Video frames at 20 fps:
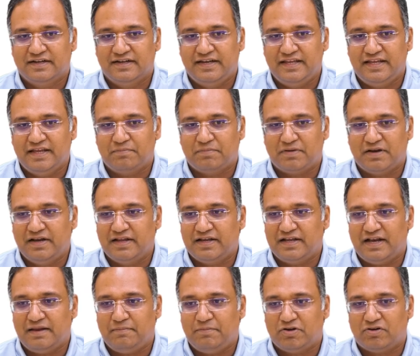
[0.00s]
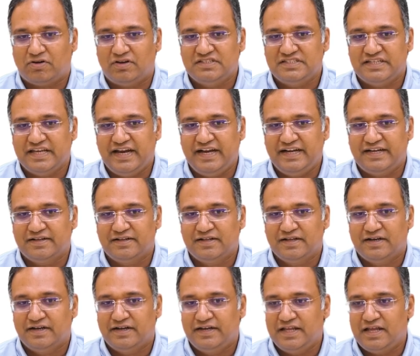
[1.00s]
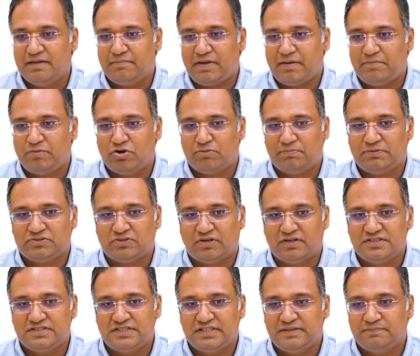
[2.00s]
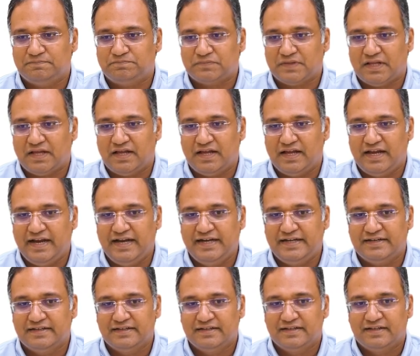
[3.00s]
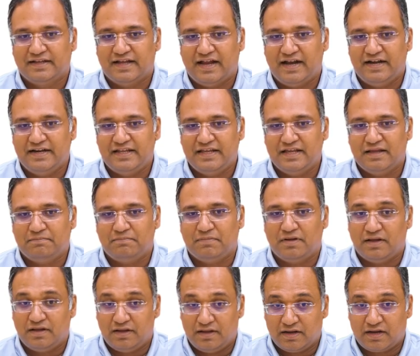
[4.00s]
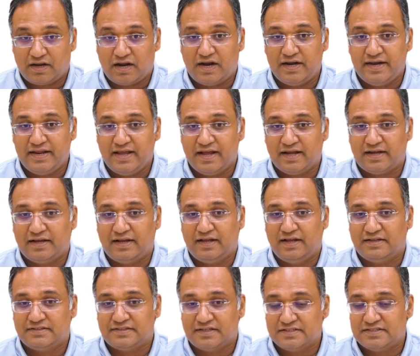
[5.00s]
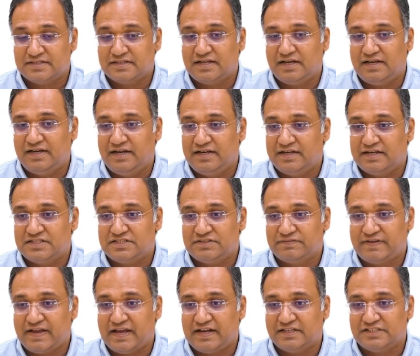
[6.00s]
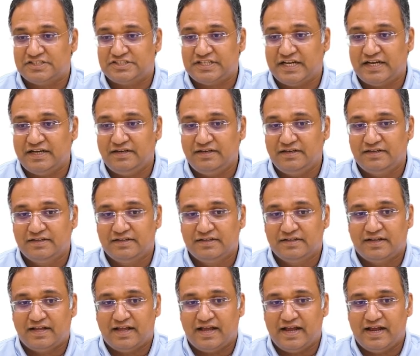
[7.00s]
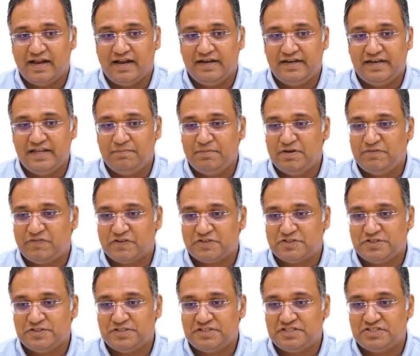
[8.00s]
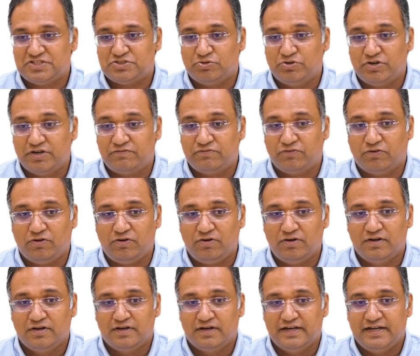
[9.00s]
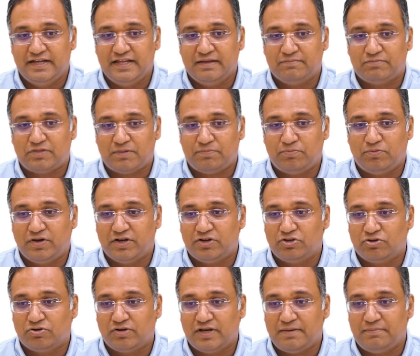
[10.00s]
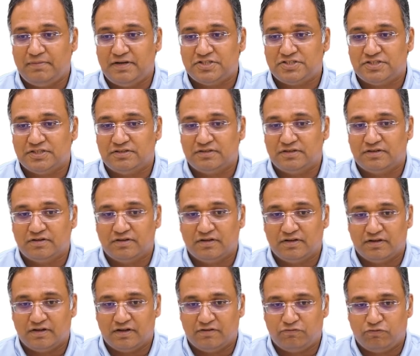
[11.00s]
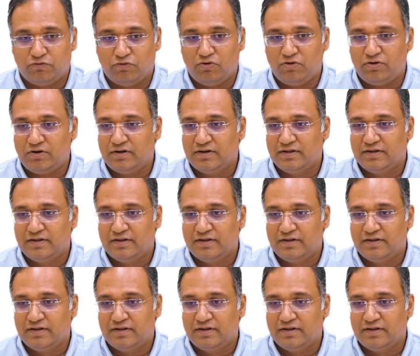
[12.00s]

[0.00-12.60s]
DM clinical hematology 8, DM hematopathology 8 and DM cardiac surgical intensive care is 10 and DM infectious disease 24, DM therapeutic nuclear medicine 4,